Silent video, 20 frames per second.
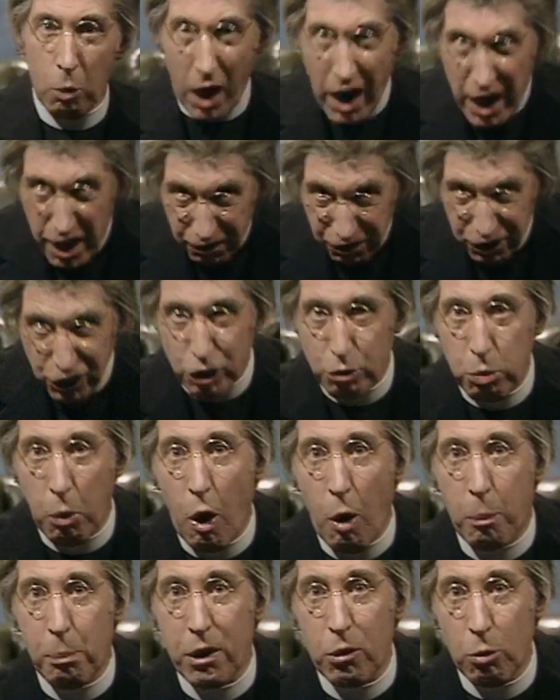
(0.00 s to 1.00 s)
wife
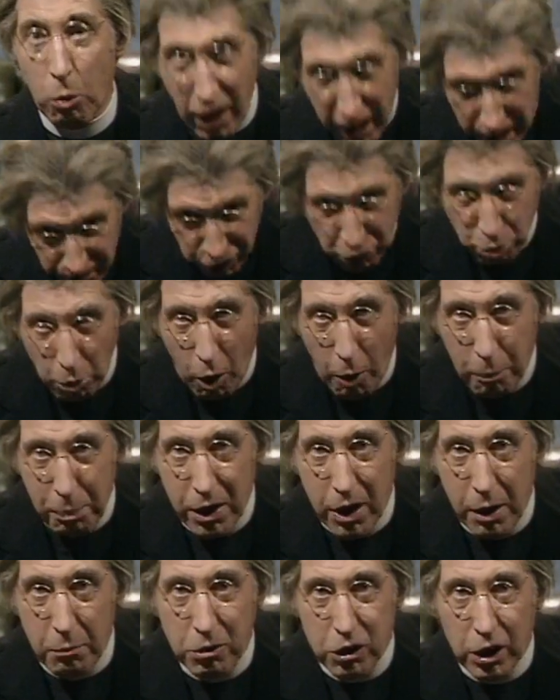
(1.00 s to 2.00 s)
swapping, wife
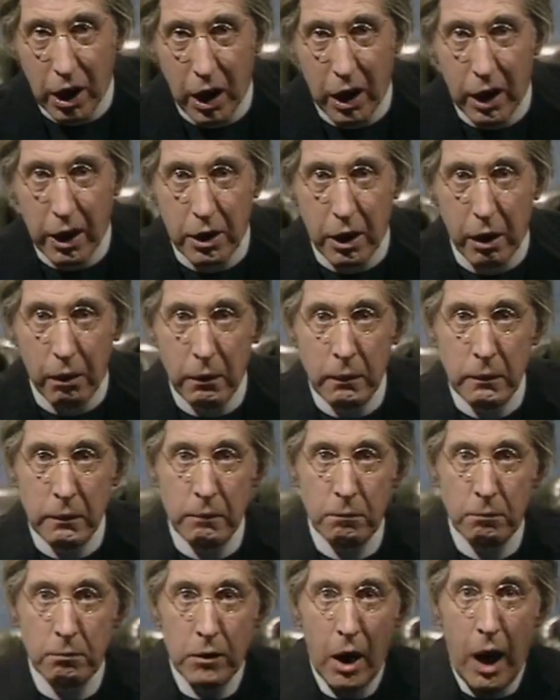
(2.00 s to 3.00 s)
swapping, I'm telling you.
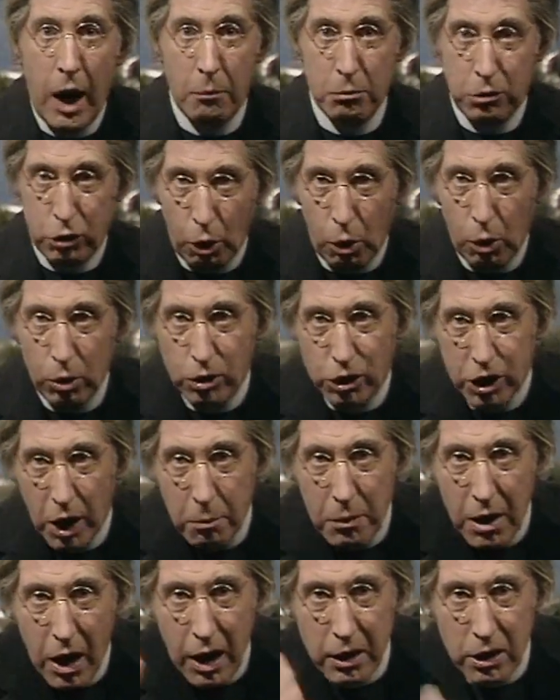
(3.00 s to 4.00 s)
I'm told
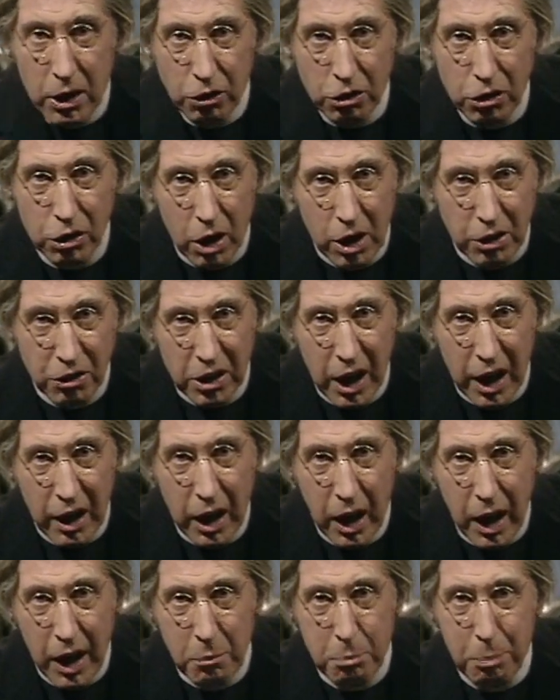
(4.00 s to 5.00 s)
Jimmy Anderson got a
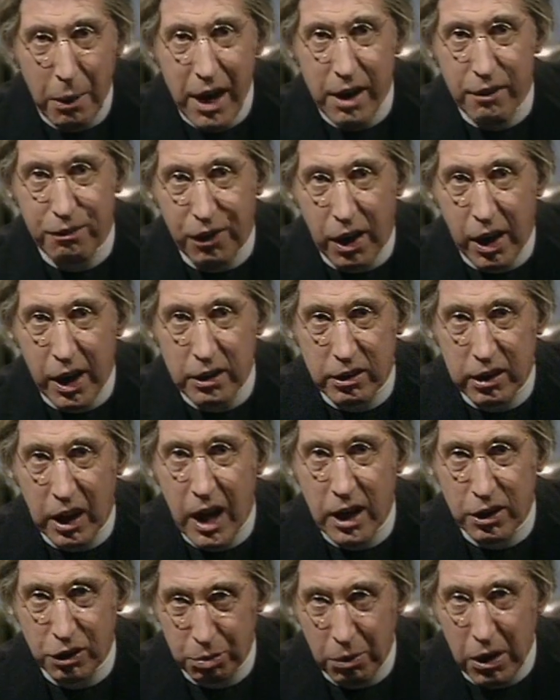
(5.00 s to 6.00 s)
second-hand bite for his
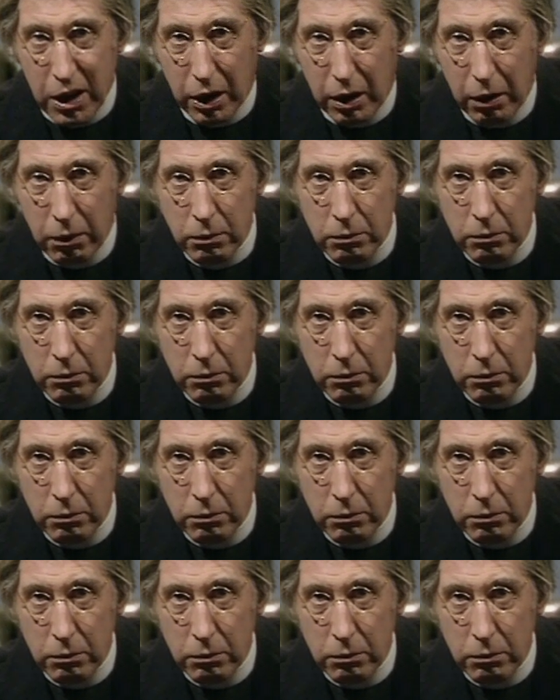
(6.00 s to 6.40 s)
last week.